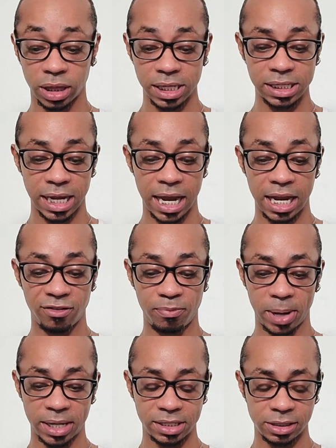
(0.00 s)
with this Eight
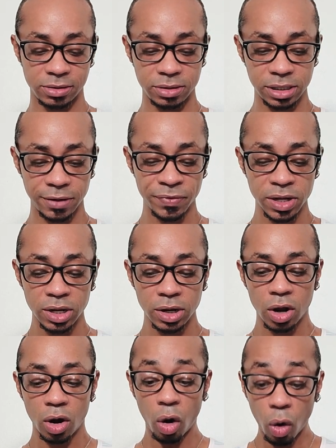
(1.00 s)
of Pentacles.
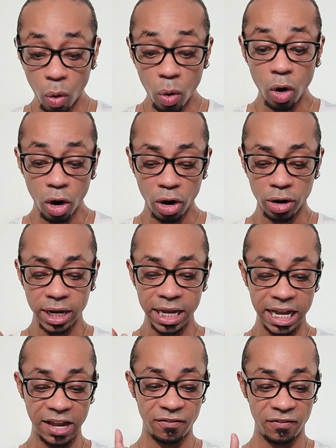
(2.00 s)
Or
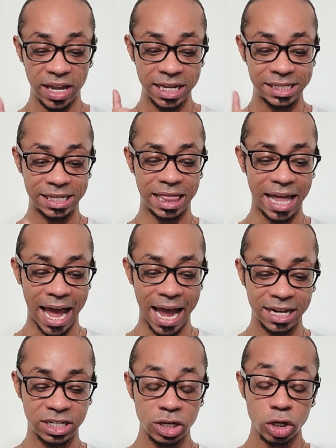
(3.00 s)
if it's
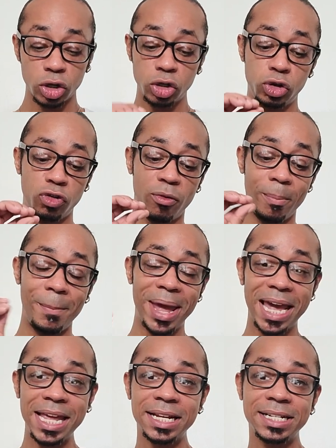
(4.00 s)
that you've
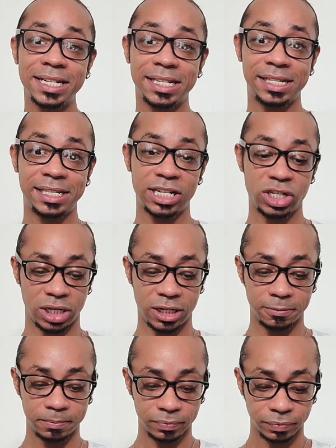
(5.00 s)
made a
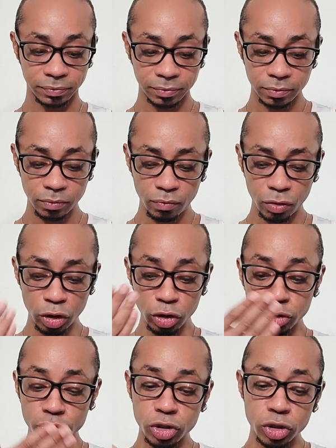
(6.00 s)
decision
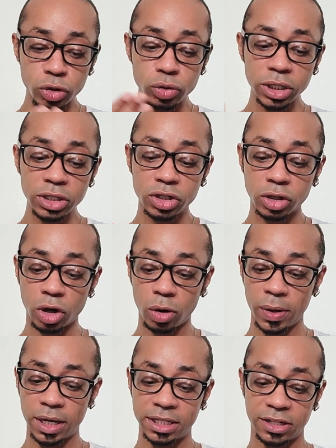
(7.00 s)
you're choosing to
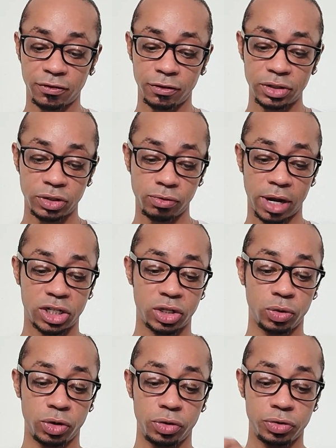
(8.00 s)
go in a different
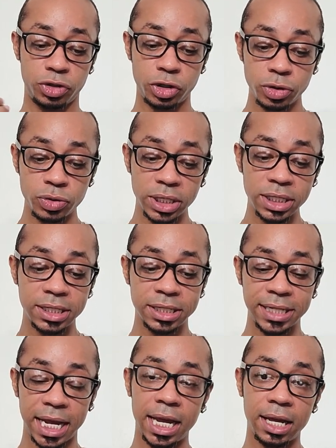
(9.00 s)
direction or you're choosing to
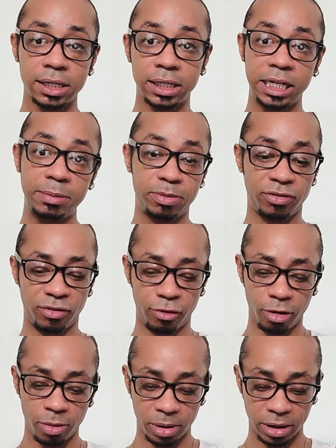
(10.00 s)
take a leap
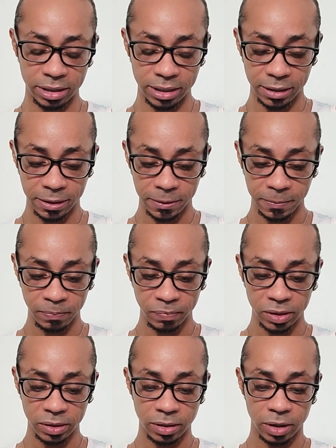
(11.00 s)
forward
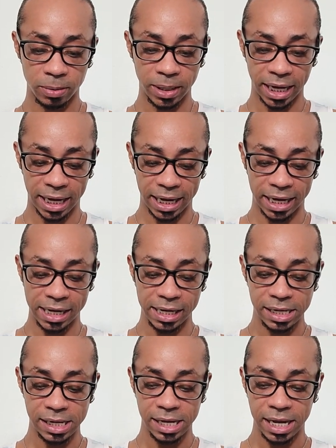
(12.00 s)
okay
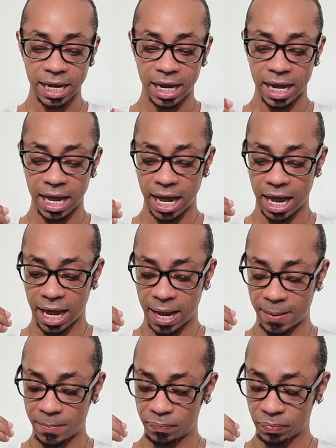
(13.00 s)

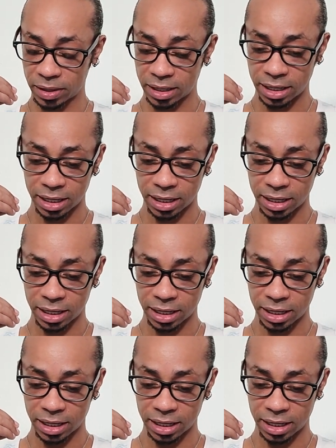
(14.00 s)
um